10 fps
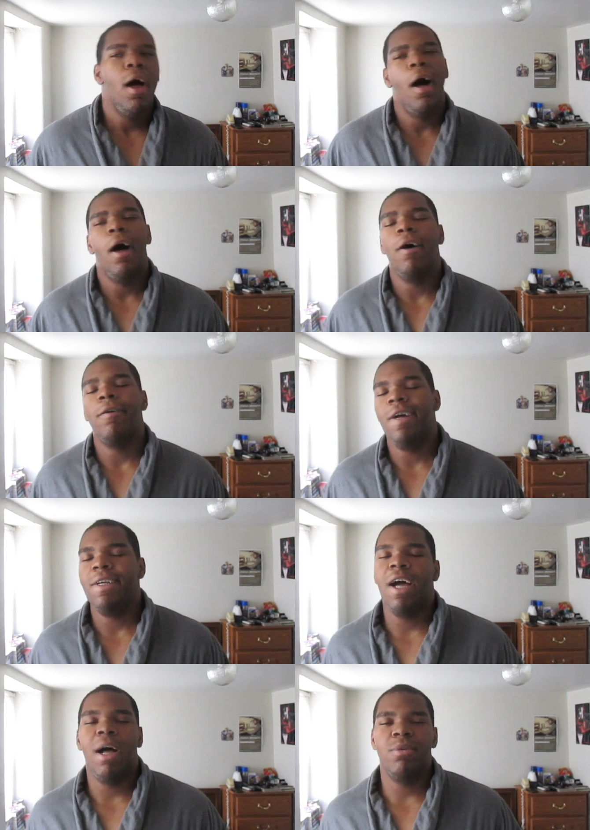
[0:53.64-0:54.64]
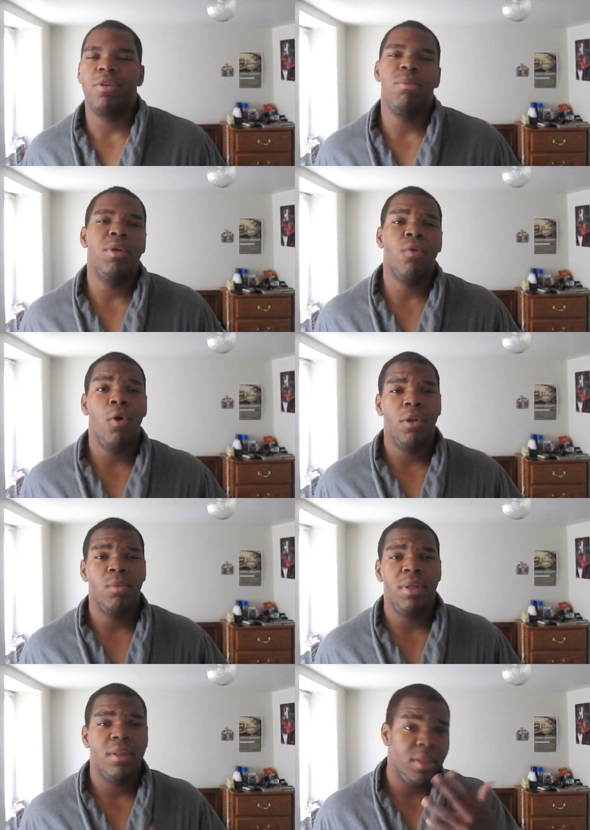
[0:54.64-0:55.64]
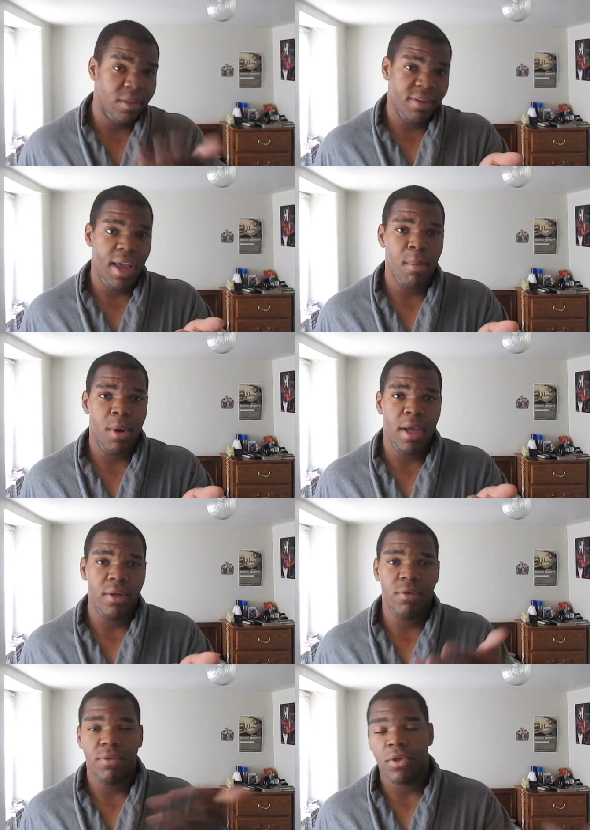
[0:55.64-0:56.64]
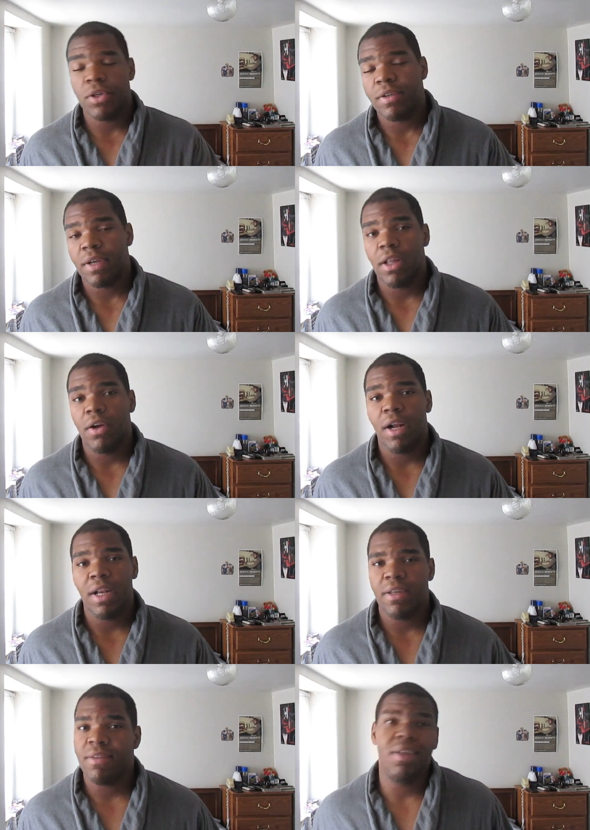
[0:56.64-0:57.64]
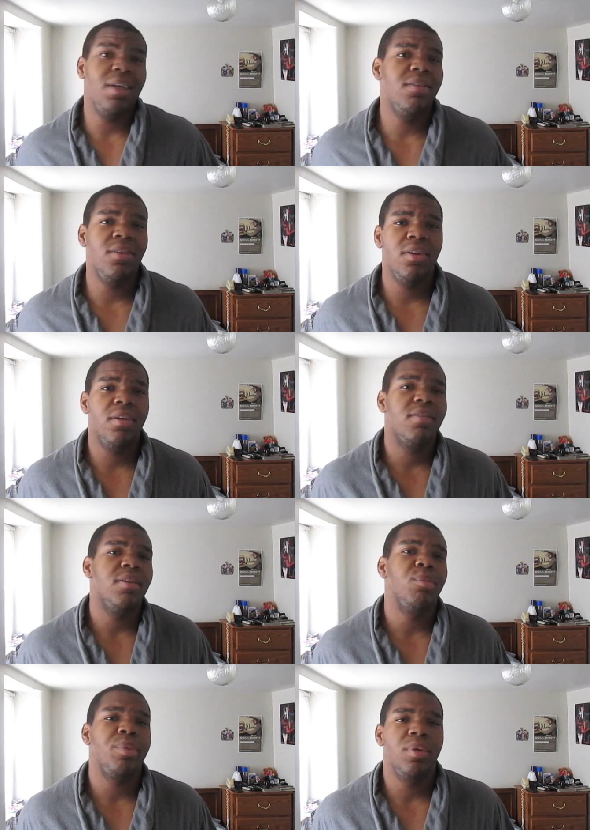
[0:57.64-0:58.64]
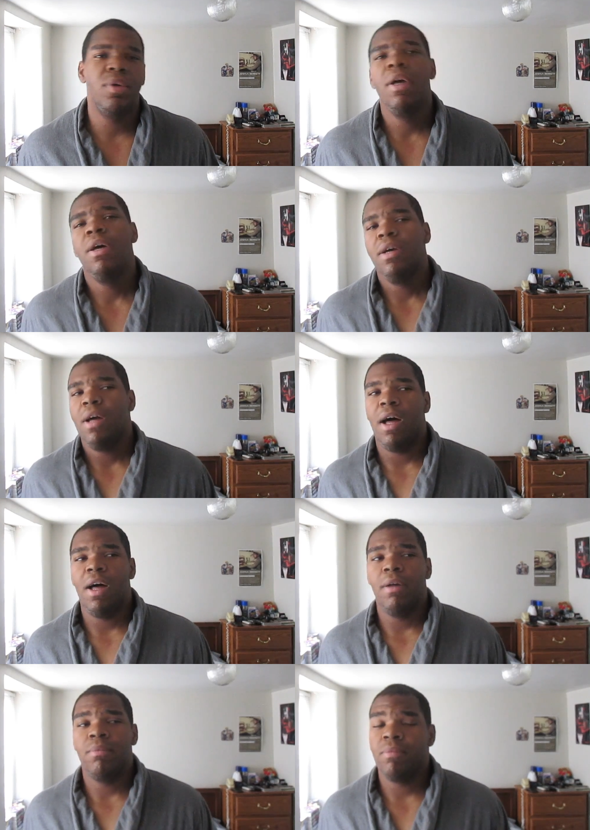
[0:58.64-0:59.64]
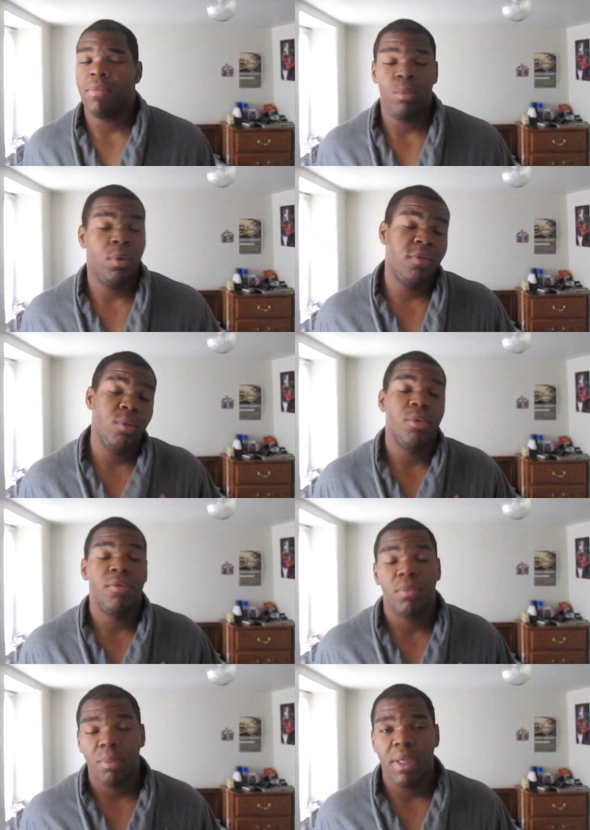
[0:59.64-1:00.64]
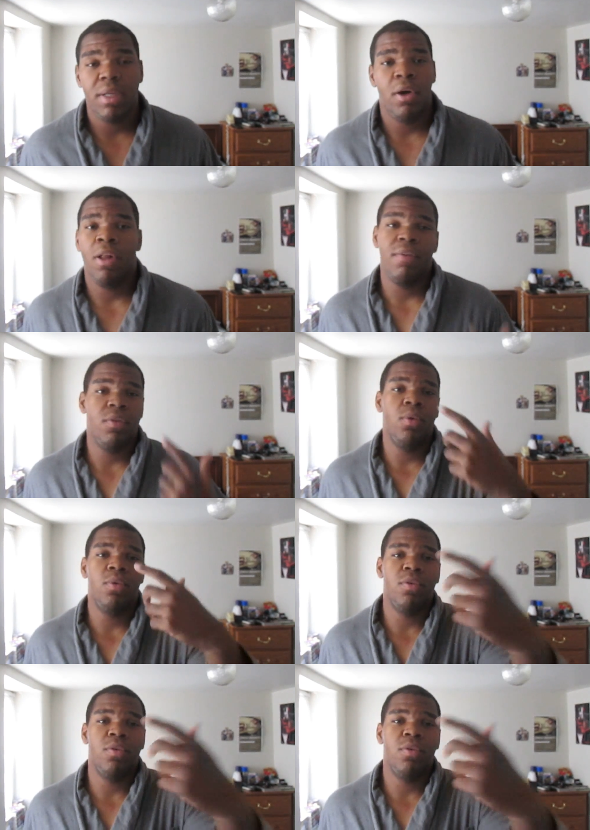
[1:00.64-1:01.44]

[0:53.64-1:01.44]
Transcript: Right now I'm just gonna be rolling with this camera angle. If you couldn't tell already, it's easier, it's simple. Simple for me. All I have to do is